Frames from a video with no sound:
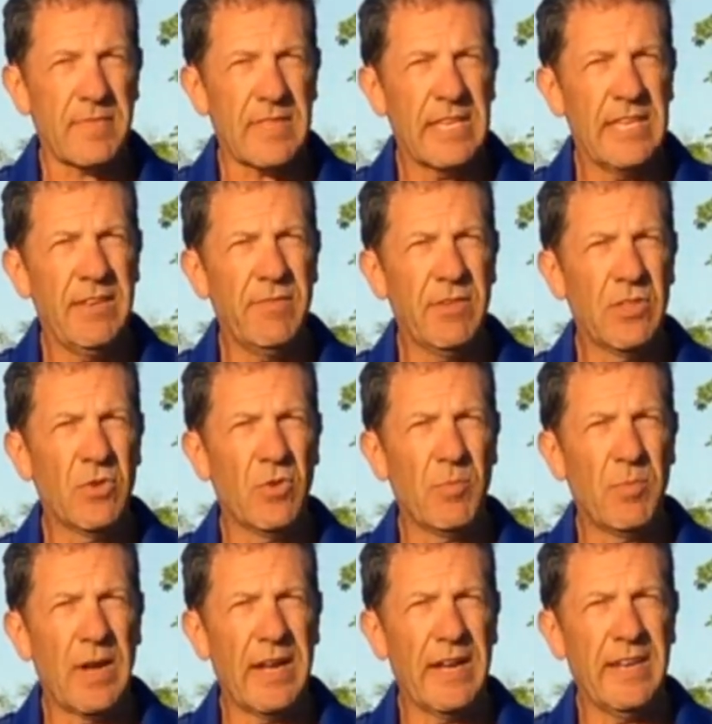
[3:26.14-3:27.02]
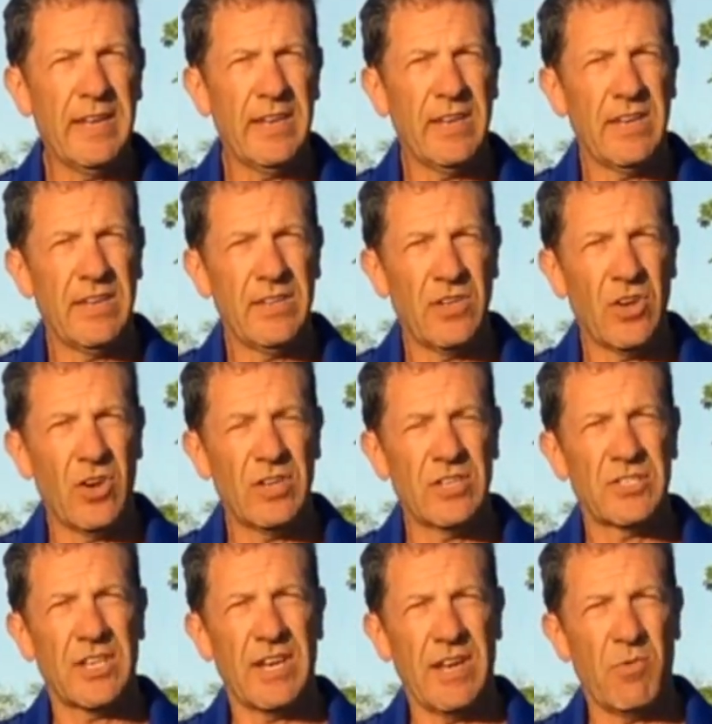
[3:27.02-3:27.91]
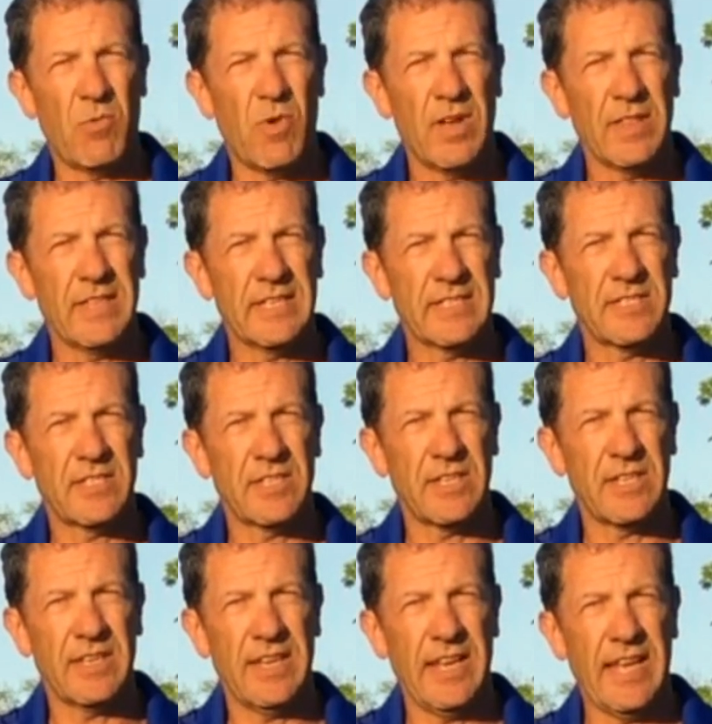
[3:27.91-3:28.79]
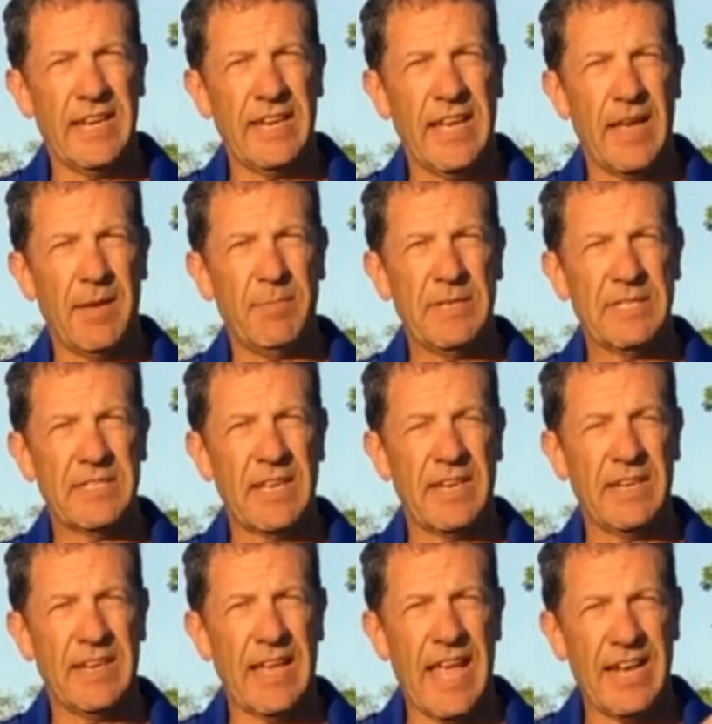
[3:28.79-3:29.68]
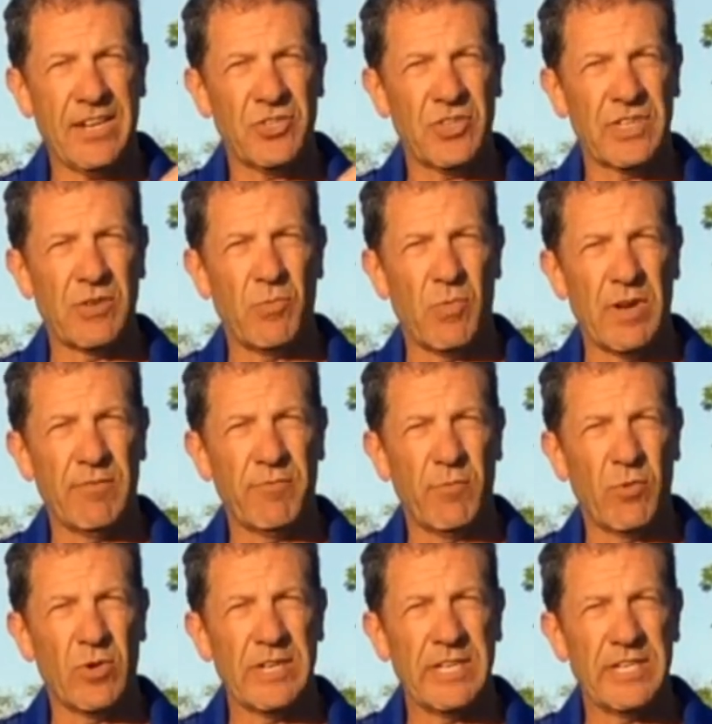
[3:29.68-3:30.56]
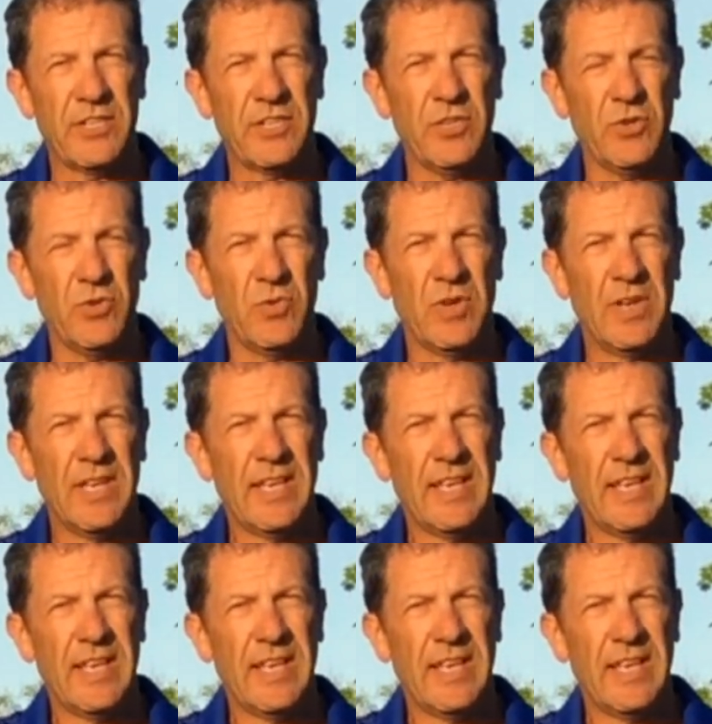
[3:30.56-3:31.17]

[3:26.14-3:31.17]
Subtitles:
even though my yardage that I want this to end up is at actually 142.